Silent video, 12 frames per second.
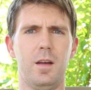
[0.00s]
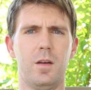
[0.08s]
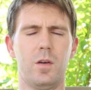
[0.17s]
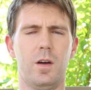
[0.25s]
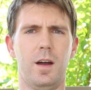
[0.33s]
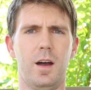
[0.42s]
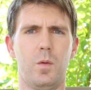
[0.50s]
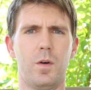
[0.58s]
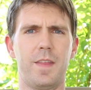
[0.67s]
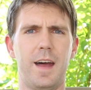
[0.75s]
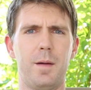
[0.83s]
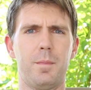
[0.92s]

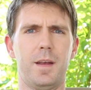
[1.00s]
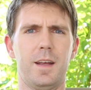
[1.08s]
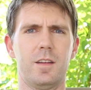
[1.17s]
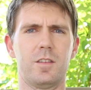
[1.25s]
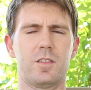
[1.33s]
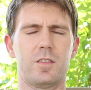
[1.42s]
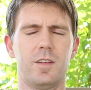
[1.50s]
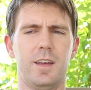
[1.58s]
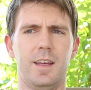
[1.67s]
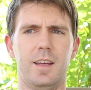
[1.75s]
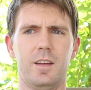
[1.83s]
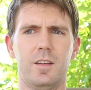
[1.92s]
what that means
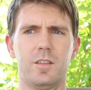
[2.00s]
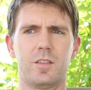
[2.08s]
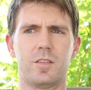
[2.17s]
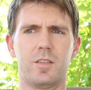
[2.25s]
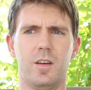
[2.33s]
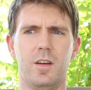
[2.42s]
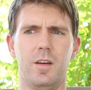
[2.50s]
is